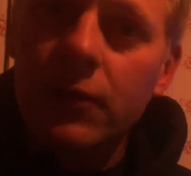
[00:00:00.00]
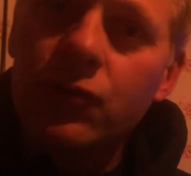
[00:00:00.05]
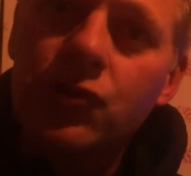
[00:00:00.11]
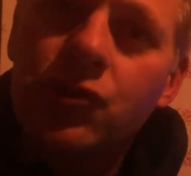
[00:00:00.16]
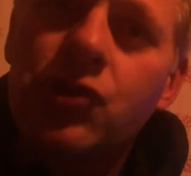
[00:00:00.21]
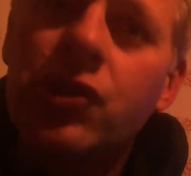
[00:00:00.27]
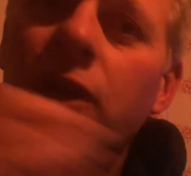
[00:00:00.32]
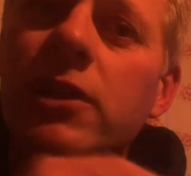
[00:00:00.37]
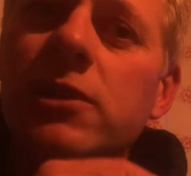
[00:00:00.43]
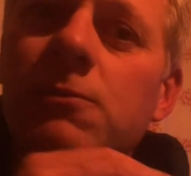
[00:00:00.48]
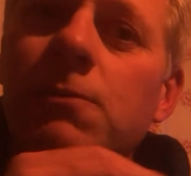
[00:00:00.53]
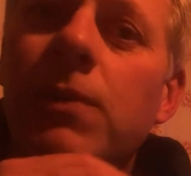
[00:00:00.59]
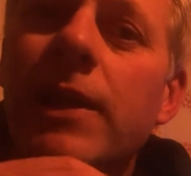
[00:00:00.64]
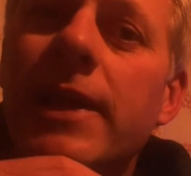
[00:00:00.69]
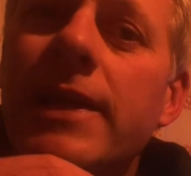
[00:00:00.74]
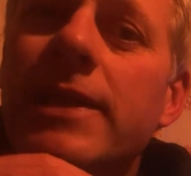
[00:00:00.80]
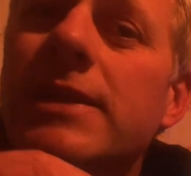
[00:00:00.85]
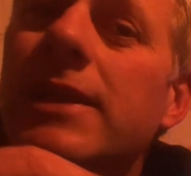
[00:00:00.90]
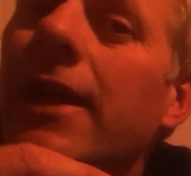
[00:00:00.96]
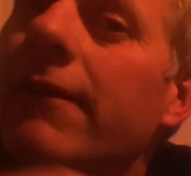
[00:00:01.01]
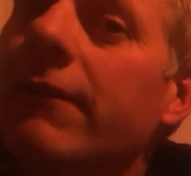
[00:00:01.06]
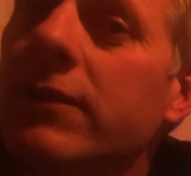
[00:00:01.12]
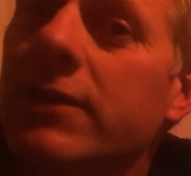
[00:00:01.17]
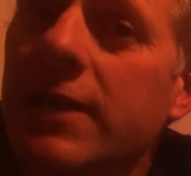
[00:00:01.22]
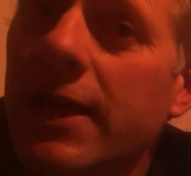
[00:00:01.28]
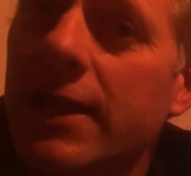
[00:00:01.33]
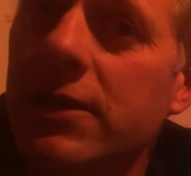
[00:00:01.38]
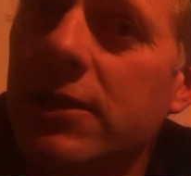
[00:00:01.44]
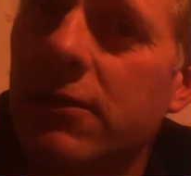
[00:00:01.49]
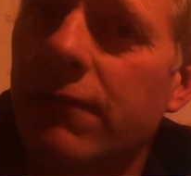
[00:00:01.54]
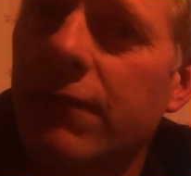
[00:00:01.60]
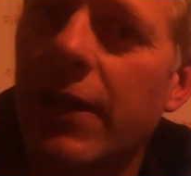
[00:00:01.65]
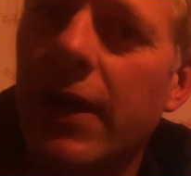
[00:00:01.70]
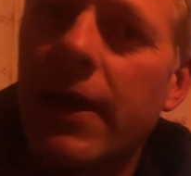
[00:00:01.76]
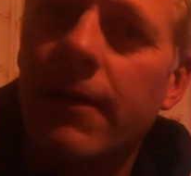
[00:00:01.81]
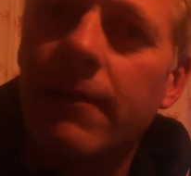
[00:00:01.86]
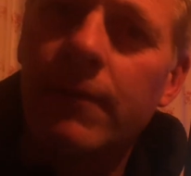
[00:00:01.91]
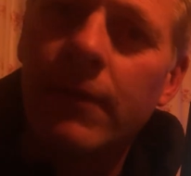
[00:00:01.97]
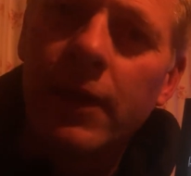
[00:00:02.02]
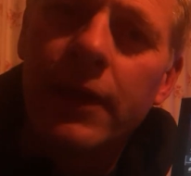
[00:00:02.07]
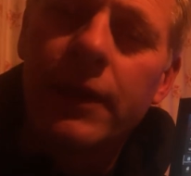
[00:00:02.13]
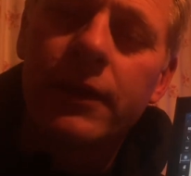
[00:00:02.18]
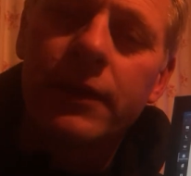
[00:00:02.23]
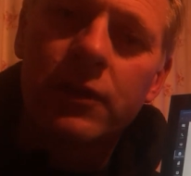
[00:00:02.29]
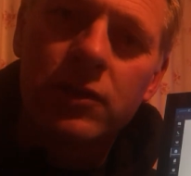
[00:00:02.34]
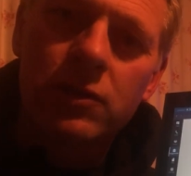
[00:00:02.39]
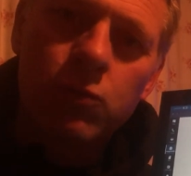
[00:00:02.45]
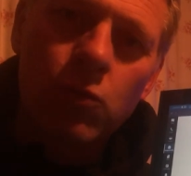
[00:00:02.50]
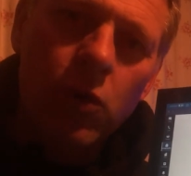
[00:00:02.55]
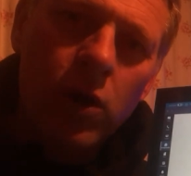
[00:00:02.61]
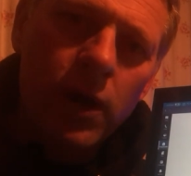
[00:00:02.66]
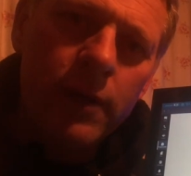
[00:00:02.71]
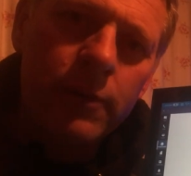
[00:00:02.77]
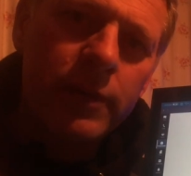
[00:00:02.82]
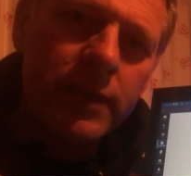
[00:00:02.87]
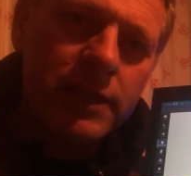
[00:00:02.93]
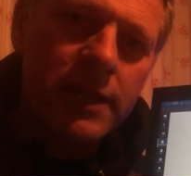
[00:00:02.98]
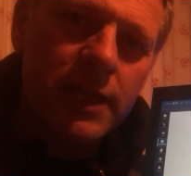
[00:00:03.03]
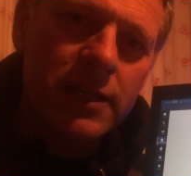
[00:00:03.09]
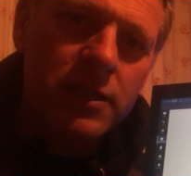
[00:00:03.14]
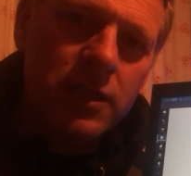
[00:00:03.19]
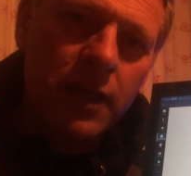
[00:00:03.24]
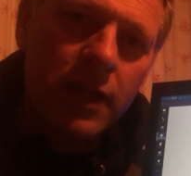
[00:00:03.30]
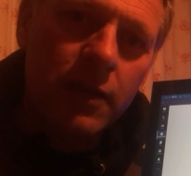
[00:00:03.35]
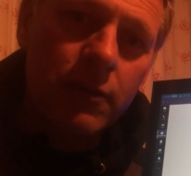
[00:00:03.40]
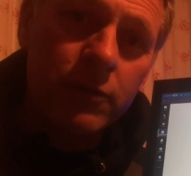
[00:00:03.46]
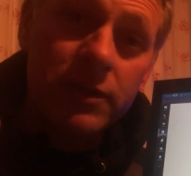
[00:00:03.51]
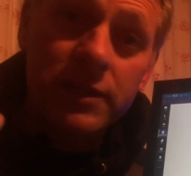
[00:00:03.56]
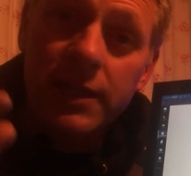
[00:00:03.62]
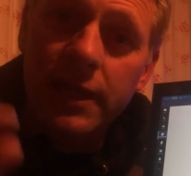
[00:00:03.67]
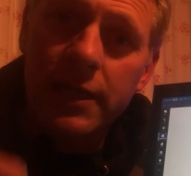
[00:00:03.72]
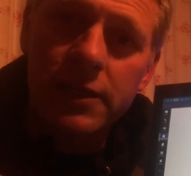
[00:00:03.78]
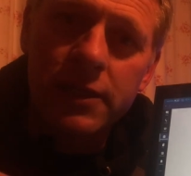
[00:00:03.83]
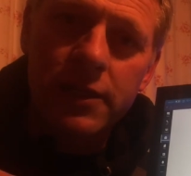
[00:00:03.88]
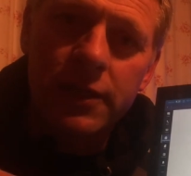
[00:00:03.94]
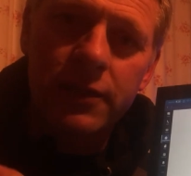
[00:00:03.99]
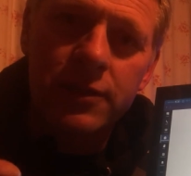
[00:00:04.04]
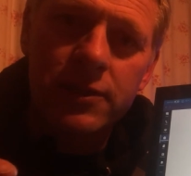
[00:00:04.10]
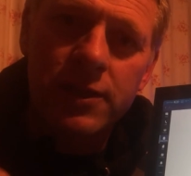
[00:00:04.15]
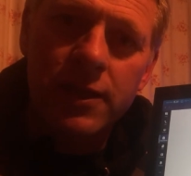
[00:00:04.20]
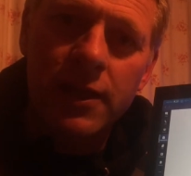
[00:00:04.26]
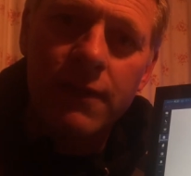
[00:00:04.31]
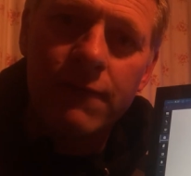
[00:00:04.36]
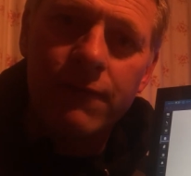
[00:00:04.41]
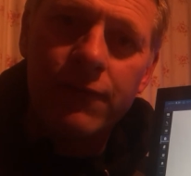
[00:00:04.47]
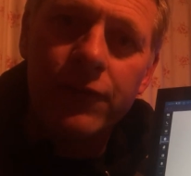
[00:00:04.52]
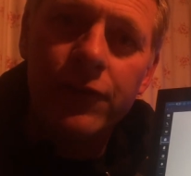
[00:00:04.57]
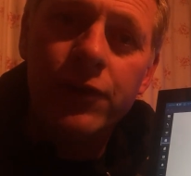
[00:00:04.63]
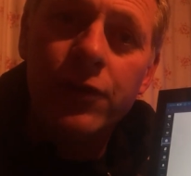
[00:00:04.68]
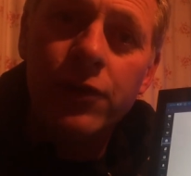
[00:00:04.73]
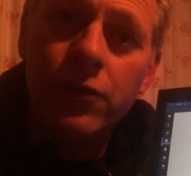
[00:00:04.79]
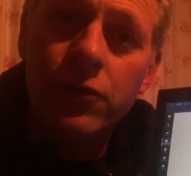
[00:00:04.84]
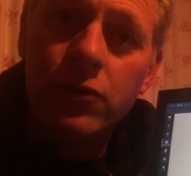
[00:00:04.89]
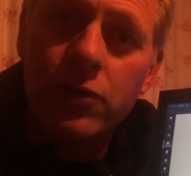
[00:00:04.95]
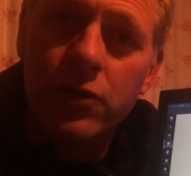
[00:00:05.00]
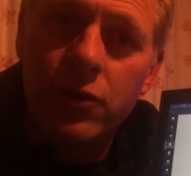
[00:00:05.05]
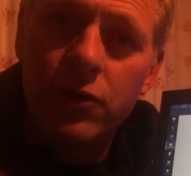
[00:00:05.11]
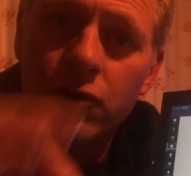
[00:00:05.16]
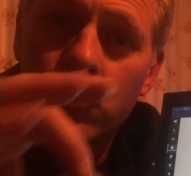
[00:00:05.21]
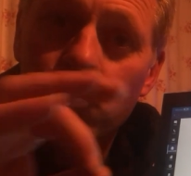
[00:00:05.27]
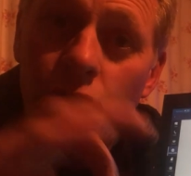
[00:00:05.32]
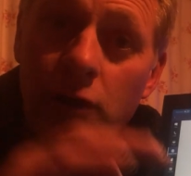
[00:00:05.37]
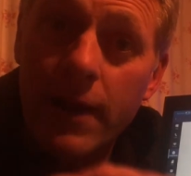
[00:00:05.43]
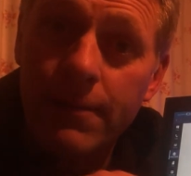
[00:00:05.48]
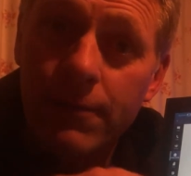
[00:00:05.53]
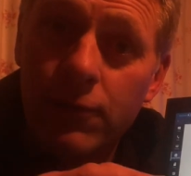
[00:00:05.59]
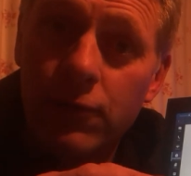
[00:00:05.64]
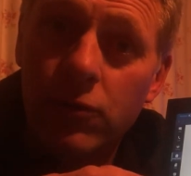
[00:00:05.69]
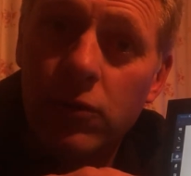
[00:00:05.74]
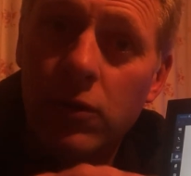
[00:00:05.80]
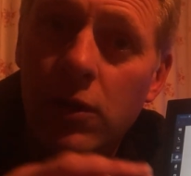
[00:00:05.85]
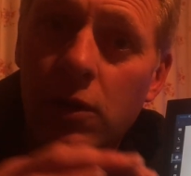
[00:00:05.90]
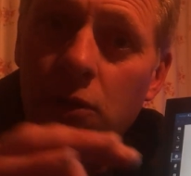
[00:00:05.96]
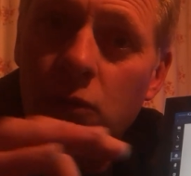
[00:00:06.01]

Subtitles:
Just please have a test of that. Because why are we testing it? We're testing to see if you can grapple